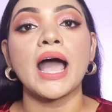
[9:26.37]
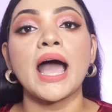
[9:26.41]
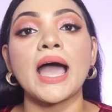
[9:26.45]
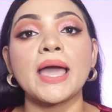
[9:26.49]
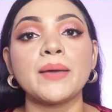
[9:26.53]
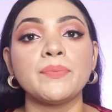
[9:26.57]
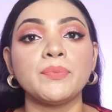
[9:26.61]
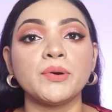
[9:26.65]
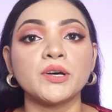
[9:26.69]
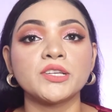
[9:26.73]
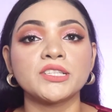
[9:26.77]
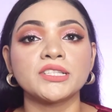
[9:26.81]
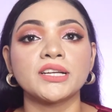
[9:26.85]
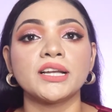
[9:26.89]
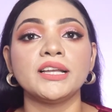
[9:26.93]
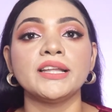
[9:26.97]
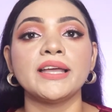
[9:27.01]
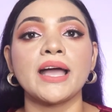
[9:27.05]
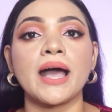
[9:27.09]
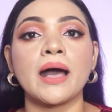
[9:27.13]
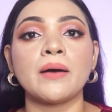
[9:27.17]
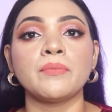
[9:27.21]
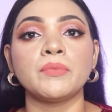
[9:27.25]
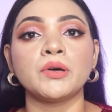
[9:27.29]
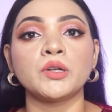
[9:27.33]
I personally
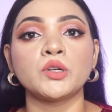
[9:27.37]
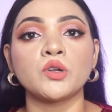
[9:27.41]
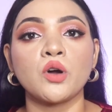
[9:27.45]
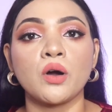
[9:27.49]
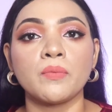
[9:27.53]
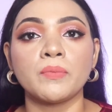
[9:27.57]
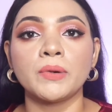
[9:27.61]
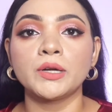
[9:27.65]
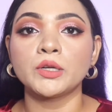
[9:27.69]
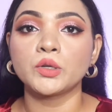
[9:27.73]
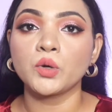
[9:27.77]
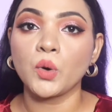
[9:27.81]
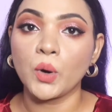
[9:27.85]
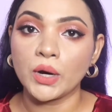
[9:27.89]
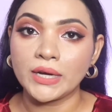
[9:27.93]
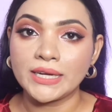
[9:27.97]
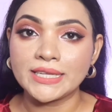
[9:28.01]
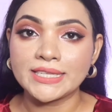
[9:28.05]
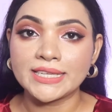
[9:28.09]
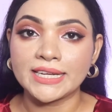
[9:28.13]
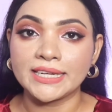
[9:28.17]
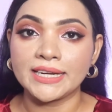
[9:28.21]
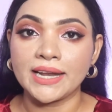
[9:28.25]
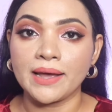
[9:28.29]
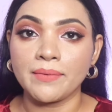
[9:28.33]
am a normal to oily
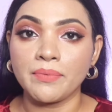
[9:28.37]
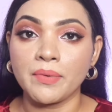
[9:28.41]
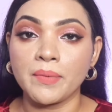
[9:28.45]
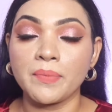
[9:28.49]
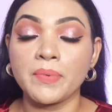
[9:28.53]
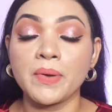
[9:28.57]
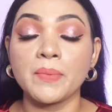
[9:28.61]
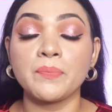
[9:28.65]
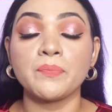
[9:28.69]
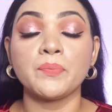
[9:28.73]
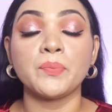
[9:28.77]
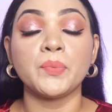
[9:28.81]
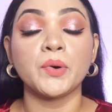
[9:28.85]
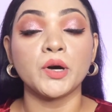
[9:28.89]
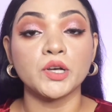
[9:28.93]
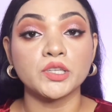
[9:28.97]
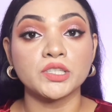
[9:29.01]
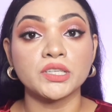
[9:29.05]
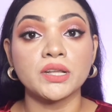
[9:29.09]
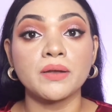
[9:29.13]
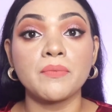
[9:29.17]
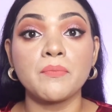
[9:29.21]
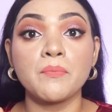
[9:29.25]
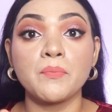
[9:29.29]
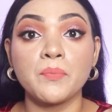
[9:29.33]
skin type of a
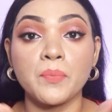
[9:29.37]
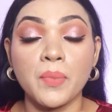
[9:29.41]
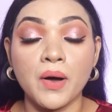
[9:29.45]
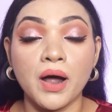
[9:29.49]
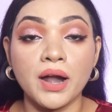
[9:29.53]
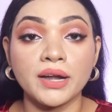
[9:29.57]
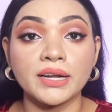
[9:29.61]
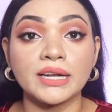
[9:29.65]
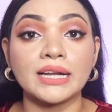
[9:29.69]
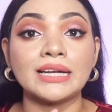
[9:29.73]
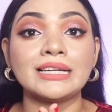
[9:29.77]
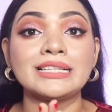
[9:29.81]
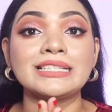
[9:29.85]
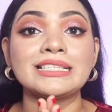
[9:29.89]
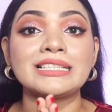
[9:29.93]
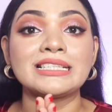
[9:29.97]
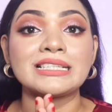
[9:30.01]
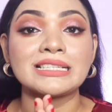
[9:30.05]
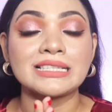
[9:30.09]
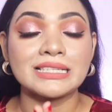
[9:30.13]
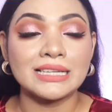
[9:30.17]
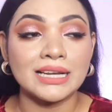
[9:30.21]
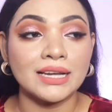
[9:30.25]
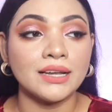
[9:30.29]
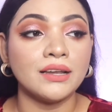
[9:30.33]
person, but it
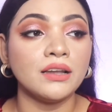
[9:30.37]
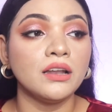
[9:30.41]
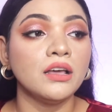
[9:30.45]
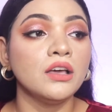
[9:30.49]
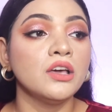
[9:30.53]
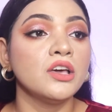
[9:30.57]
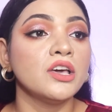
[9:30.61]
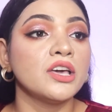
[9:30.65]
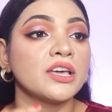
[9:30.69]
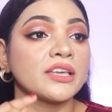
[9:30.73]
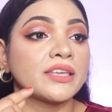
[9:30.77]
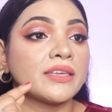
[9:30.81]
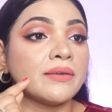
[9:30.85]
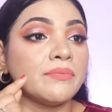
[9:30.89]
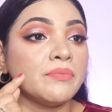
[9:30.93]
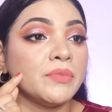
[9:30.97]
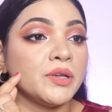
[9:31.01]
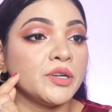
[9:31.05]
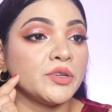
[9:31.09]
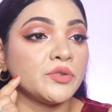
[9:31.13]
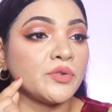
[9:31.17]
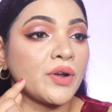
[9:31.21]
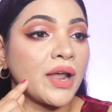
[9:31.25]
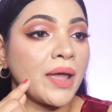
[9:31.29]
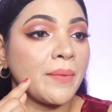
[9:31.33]
still give
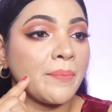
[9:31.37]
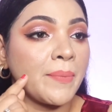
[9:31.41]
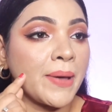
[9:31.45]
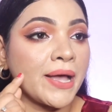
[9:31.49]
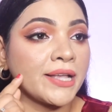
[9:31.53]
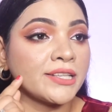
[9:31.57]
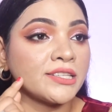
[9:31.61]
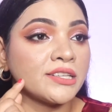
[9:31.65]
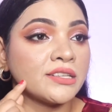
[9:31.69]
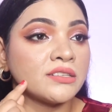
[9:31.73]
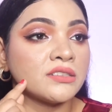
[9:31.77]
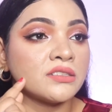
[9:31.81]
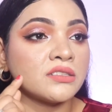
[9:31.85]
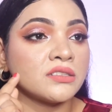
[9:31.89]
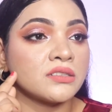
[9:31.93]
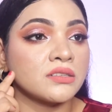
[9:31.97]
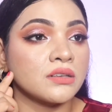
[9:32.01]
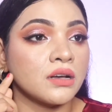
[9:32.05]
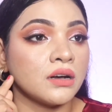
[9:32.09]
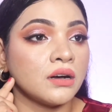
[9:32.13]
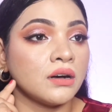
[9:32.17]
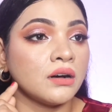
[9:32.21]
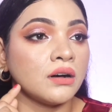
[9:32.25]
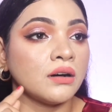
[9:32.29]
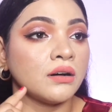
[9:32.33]
me dry patches
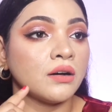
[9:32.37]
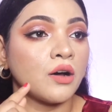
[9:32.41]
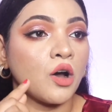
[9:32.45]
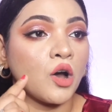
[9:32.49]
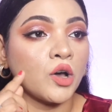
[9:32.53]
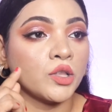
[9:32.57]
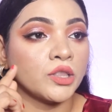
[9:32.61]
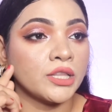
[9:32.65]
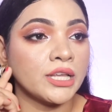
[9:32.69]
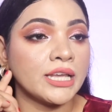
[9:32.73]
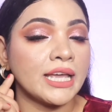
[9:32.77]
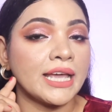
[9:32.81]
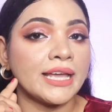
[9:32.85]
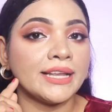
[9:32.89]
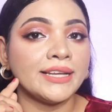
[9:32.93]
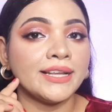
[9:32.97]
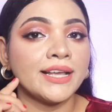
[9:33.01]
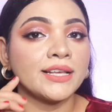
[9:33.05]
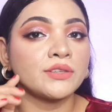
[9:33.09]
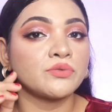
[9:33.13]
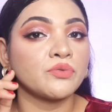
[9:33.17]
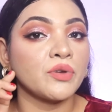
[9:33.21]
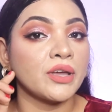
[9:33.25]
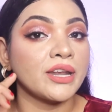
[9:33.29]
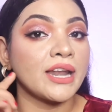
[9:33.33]
on the
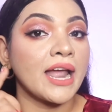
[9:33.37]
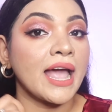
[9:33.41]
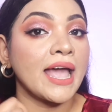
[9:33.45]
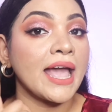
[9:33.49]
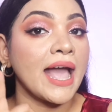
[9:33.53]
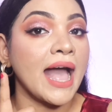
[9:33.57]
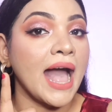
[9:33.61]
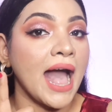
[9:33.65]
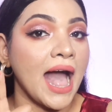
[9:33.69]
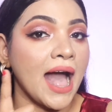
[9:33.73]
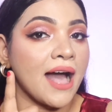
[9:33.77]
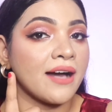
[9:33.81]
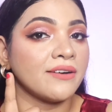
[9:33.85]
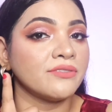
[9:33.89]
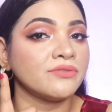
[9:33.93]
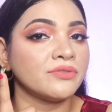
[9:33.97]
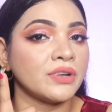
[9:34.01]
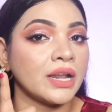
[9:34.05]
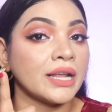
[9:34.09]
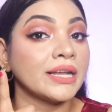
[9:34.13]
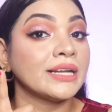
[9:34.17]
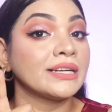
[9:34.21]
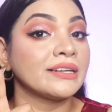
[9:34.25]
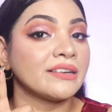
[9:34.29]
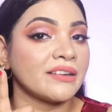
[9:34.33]
areas where I have
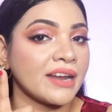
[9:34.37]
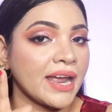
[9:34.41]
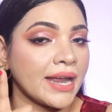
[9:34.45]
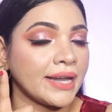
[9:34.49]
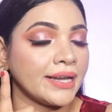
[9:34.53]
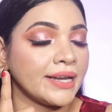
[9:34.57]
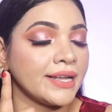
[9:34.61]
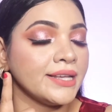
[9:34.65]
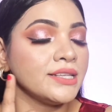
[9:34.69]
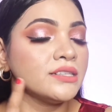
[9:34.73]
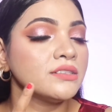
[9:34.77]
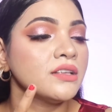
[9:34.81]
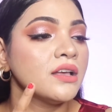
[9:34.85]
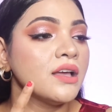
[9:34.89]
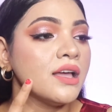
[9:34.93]
like dryness.